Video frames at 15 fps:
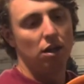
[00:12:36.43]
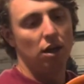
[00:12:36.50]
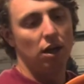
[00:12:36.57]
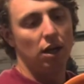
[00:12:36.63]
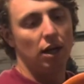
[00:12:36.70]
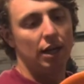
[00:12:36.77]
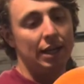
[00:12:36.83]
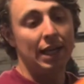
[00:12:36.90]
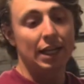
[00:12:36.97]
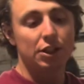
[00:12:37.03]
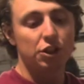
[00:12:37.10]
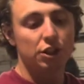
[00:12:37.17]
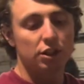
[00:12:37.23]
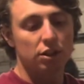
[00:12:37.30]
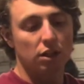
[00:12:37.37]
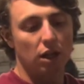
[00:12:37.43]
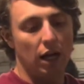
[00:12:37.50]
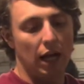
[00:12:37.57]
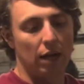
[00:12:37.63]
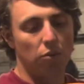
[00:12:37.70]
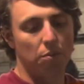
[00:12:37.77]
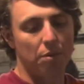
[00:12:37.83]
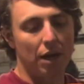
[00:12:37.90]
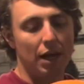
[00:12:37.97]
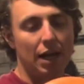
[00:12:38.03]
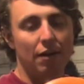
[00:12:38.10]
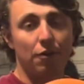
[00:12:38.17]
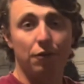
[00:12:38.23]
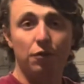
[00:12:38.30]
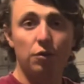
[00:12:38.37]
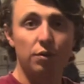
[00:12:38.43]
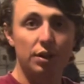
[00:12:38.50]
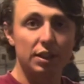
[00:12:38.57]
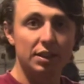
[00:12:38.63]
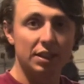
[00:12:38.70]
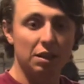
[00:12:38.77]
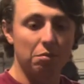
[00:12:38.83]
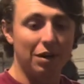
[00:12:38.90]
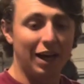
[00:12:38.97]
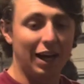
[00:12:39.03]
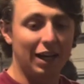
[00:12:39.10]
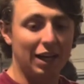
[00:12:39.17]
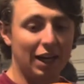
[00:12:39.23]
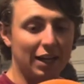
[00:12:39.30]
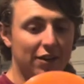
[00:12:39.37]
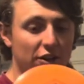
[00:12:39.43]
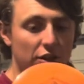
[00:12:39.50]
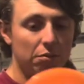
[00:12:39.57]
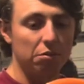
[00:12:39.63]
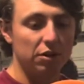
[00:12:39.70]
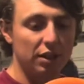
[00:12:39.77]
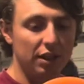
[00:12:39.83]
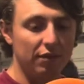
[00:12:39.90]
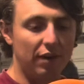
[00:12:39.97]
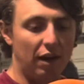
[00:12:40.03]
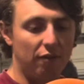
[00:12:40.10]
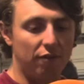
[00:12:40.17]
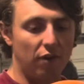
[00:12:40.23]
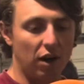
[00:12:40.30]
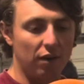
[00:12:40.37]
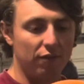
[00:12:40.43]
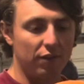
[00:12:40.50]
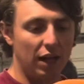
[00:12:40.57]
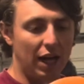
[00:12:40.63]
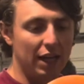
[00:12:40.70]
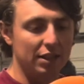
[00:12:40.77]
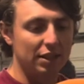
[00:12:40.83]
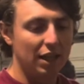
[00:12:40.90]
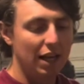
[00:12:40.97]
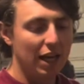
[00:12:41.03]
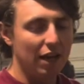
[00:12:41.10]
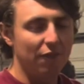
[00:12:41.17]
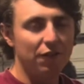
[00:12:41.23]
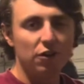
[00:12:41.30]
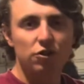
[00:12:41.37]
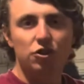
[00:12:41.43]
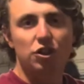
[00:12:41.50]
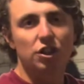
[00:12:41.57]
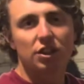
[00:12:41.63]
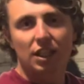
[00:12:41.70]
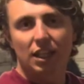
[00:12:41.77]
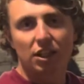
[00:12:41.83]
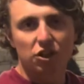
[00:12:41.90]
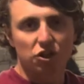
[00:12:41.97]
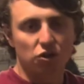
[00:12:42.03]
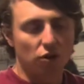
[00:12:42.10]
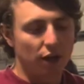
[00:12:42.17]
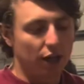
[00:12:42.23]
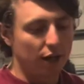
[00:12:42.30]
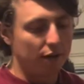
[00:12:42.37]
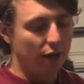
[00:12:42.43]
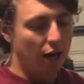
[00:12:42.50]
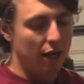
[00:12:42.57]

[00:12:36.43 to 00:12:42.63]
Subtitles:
Next year, I will probably have a few of these in the bag. I couldn't believe how far it flies. It feels just like a Destroyer.